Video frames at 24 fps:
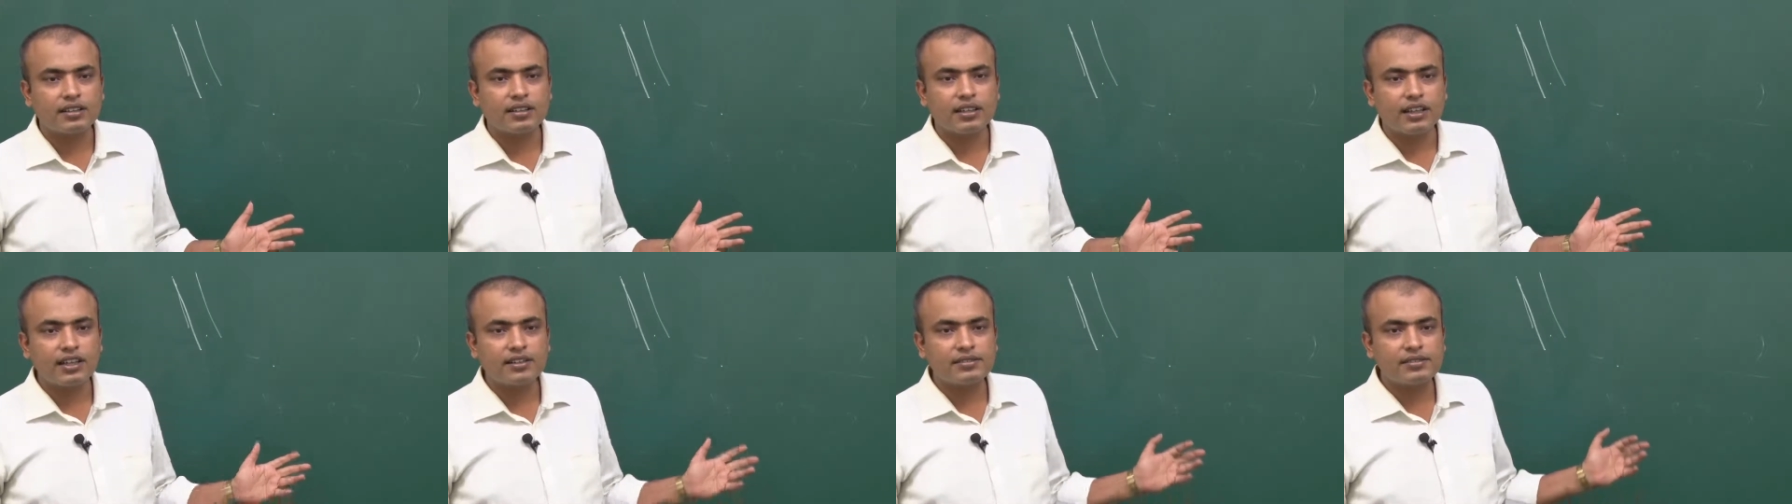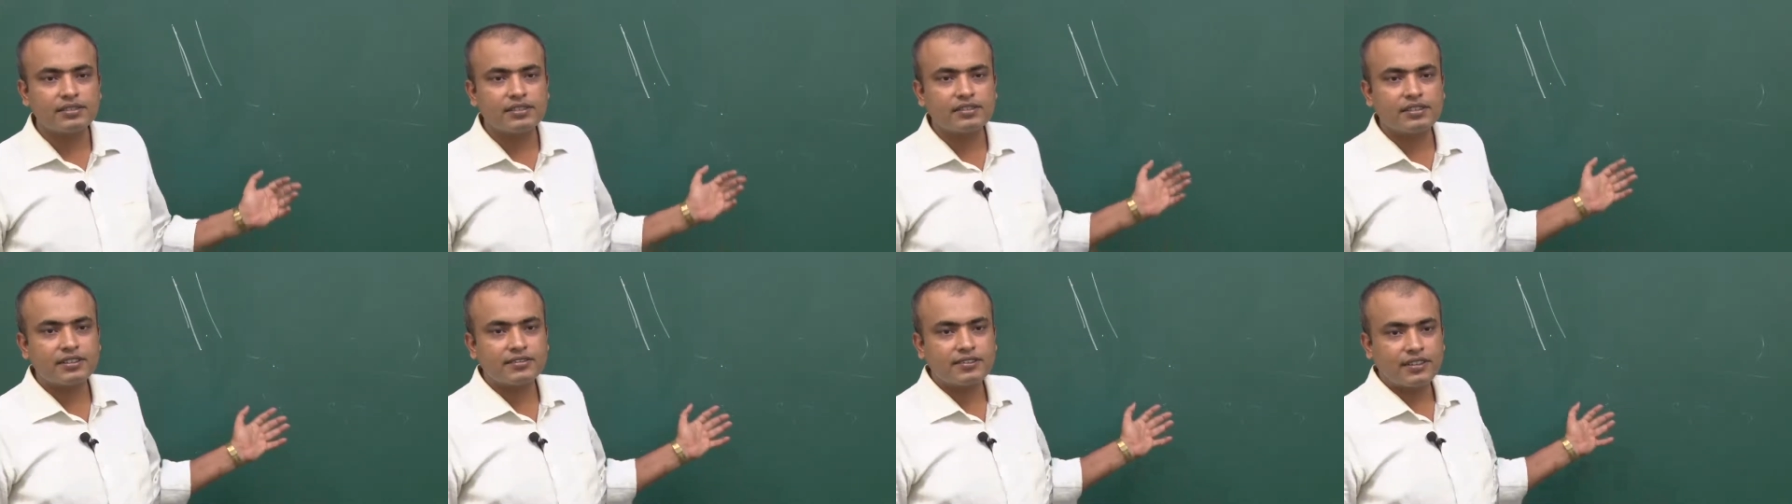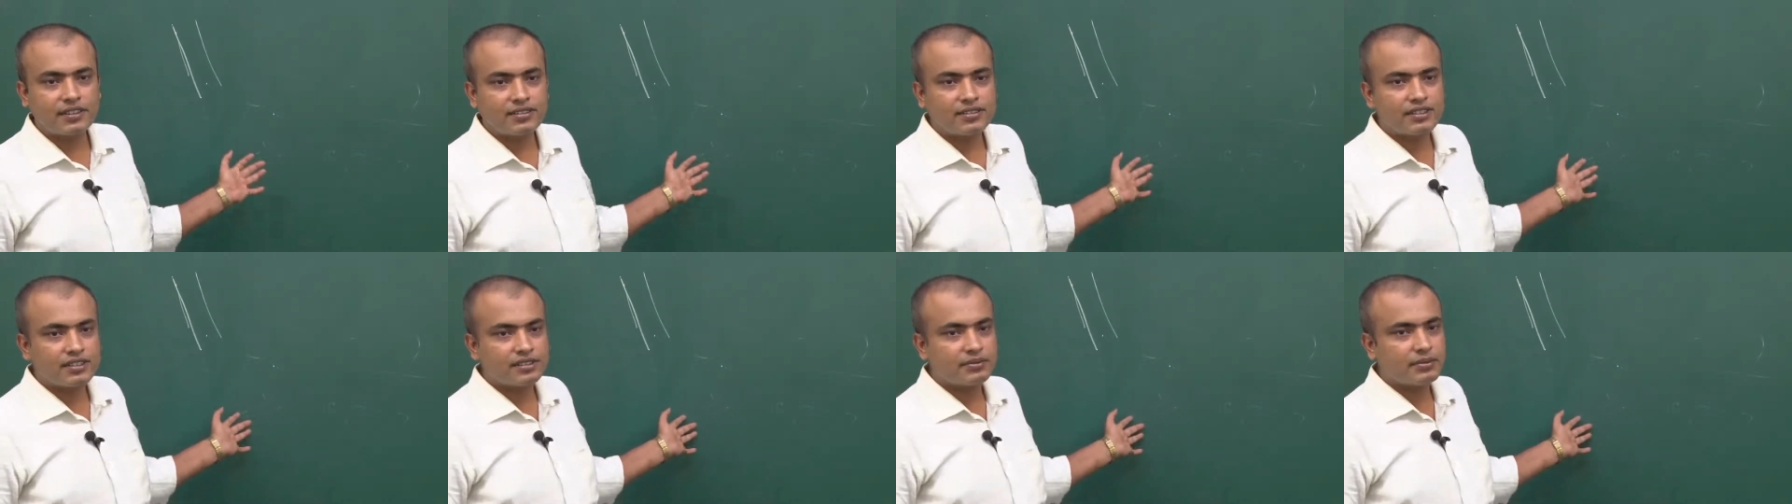Have you ever
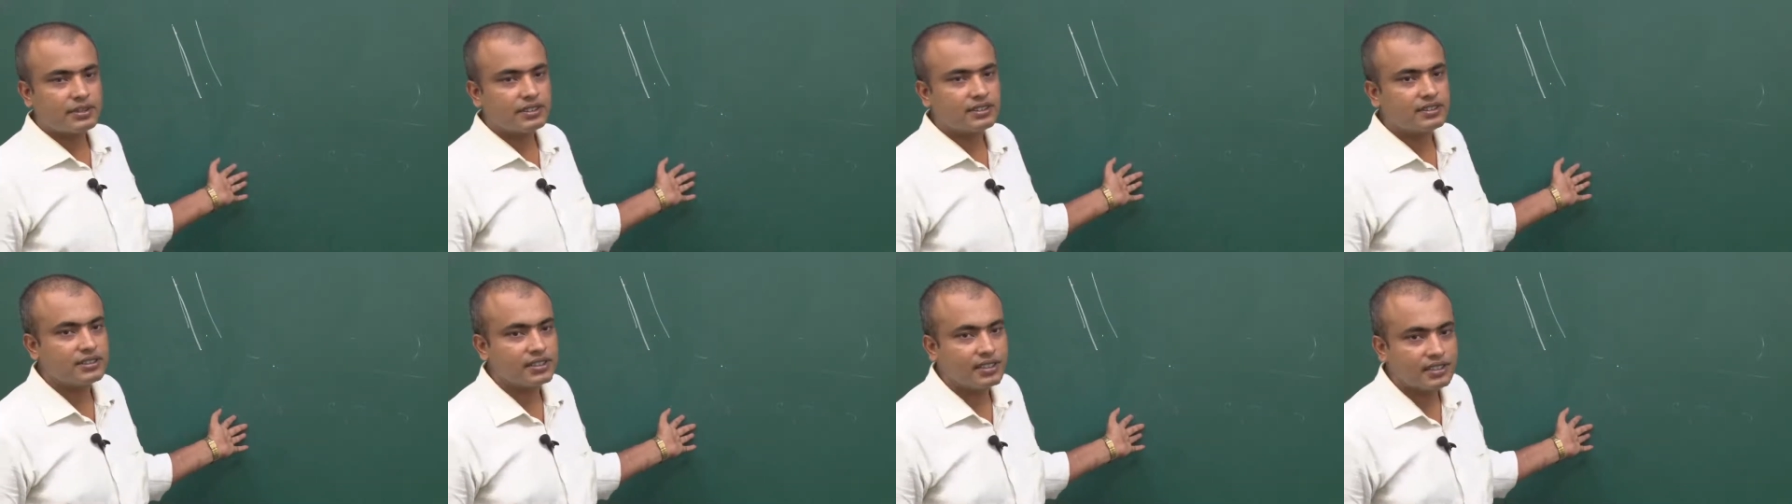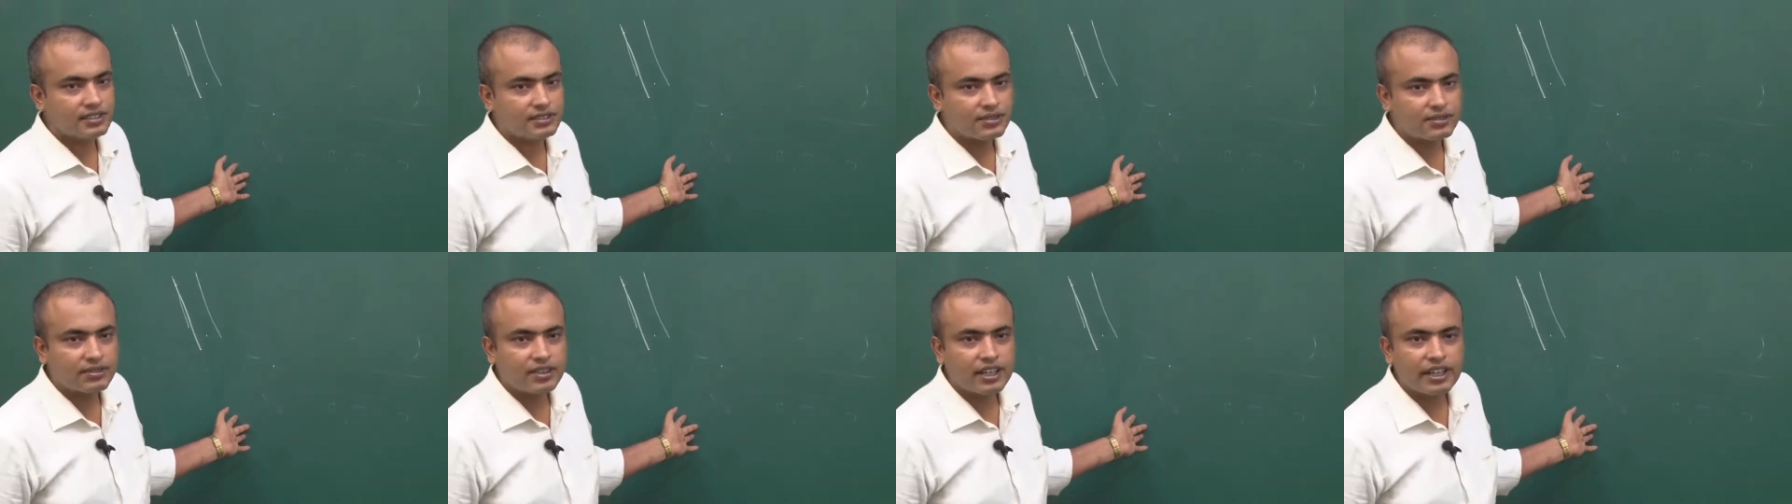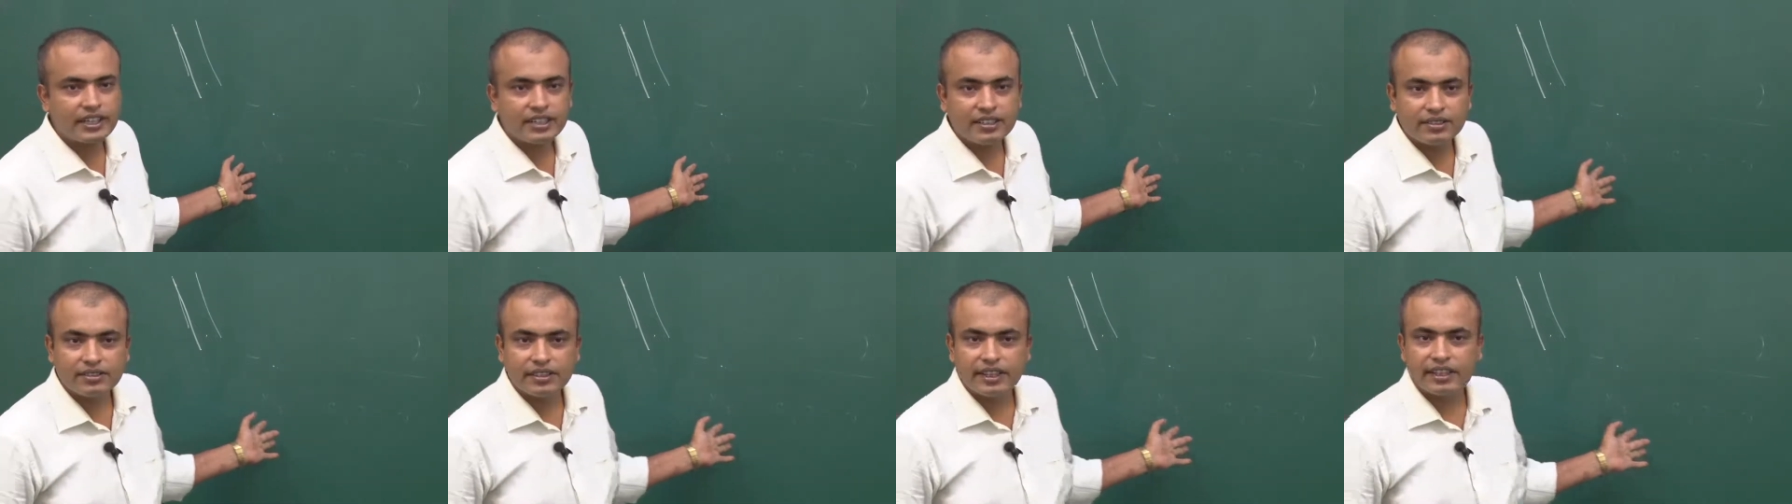found this message? There is no
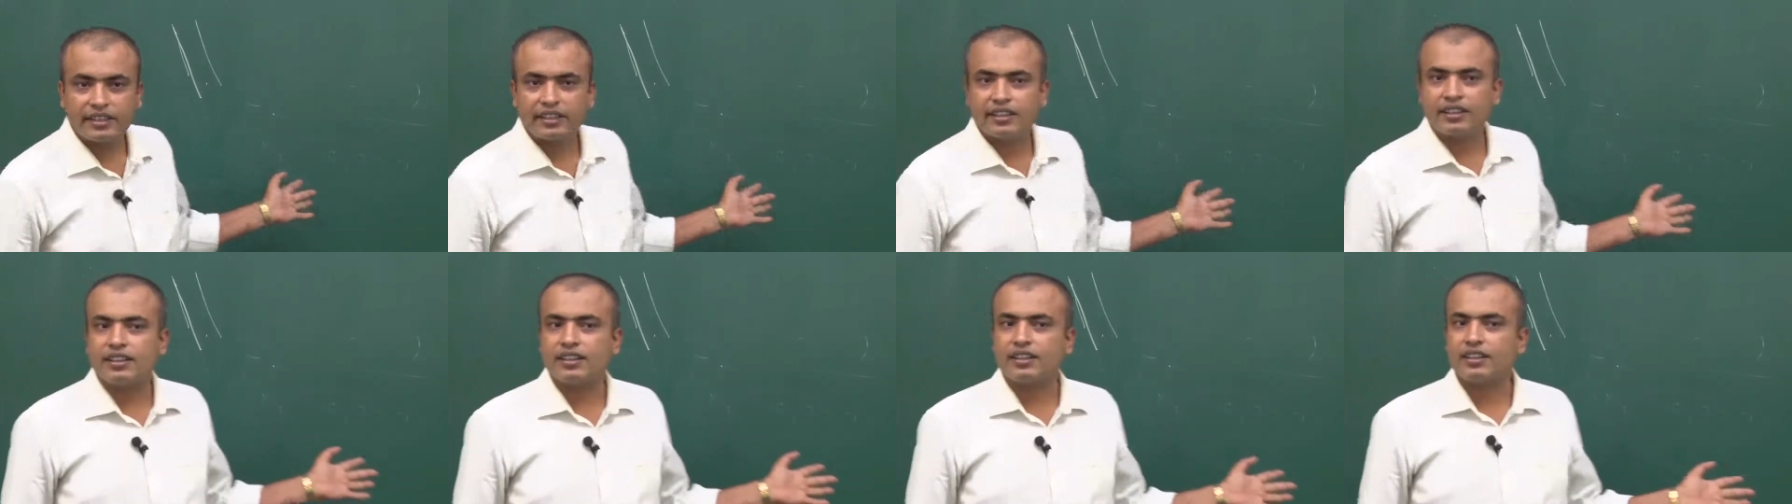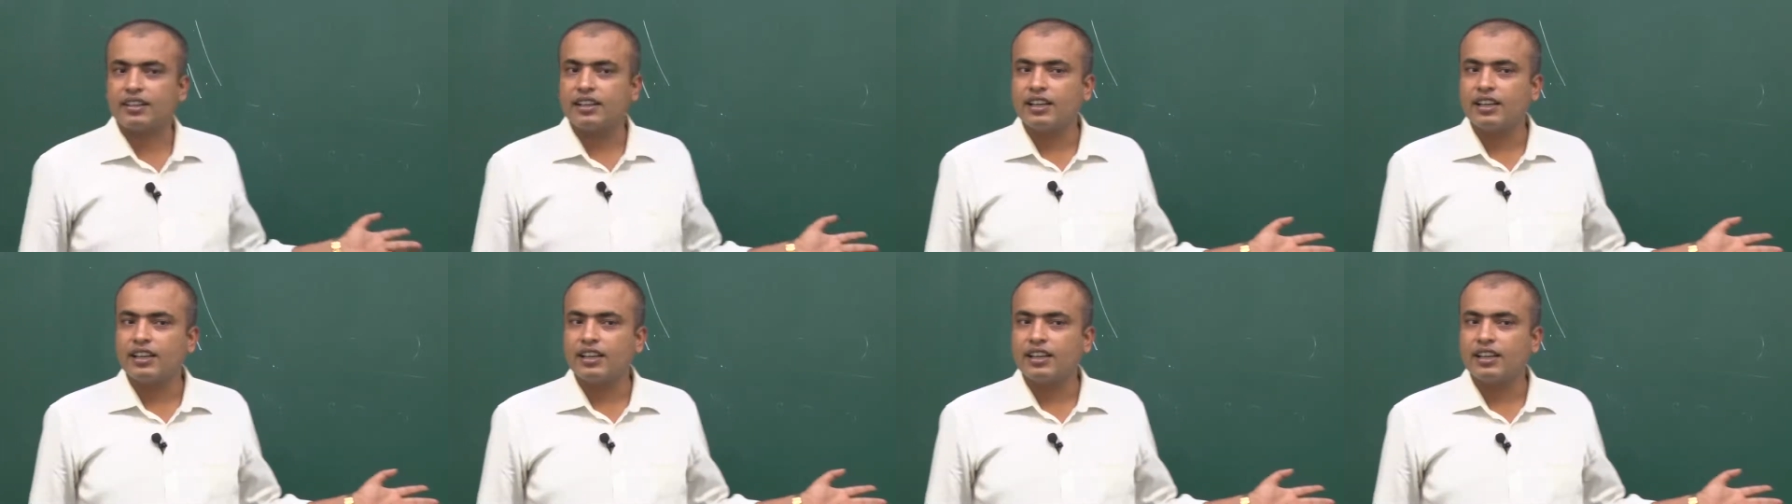line to end here,